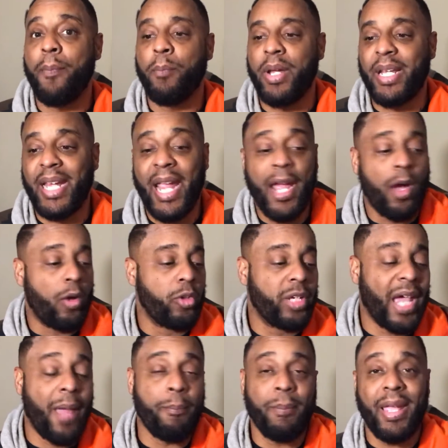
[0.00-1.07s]
But now you
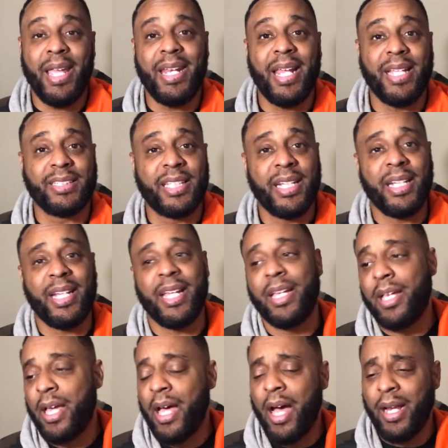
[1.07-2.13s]
got men that's getting
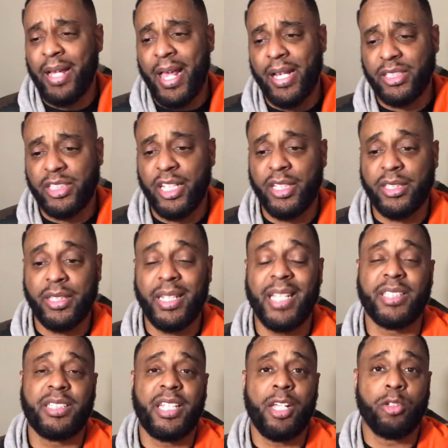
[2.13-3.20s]
a lot of attention that's
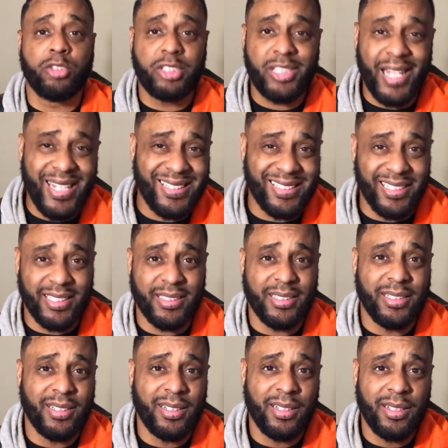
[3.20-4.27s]
still chasing.
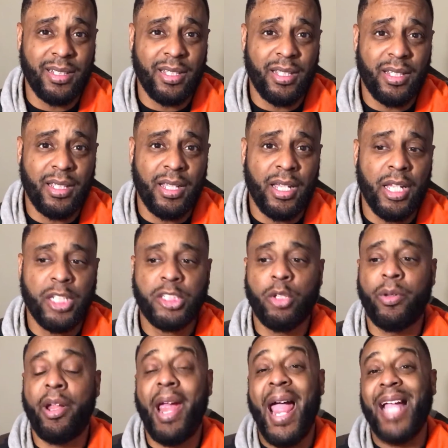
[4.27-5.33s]
So
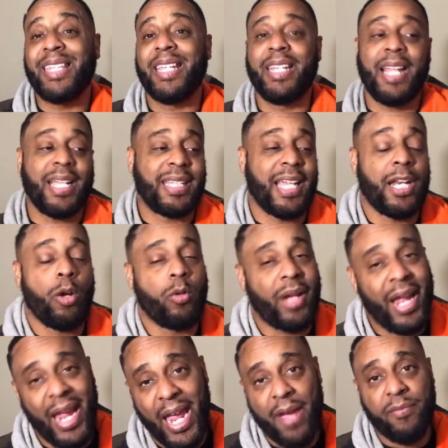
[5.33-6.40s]
they're acting like they don't
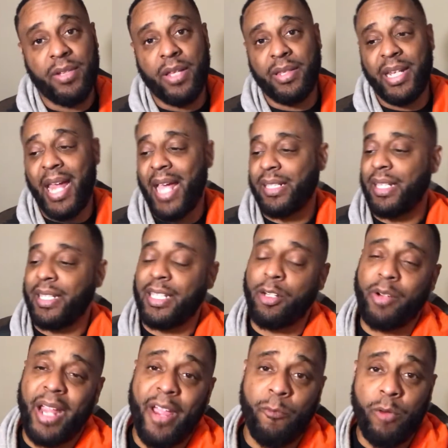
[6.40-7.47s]
have nothing. They act like they
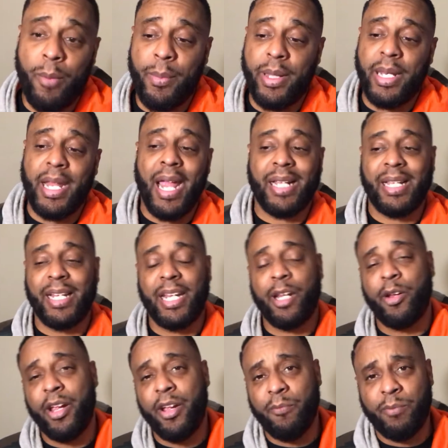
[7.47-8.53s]
don't have women. They act like they
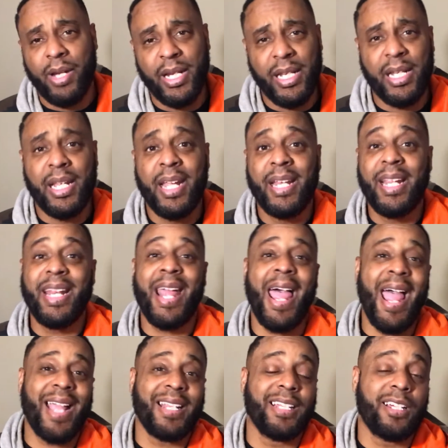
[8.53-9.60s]
don't have money. They're not
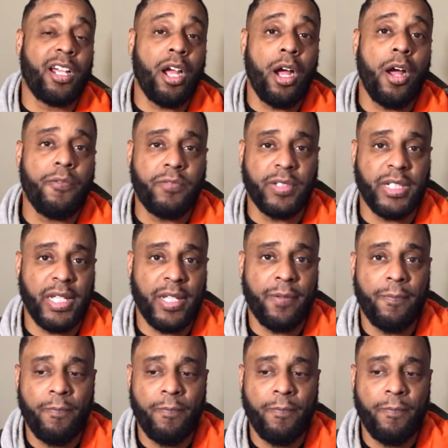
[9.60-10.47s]
acting confident.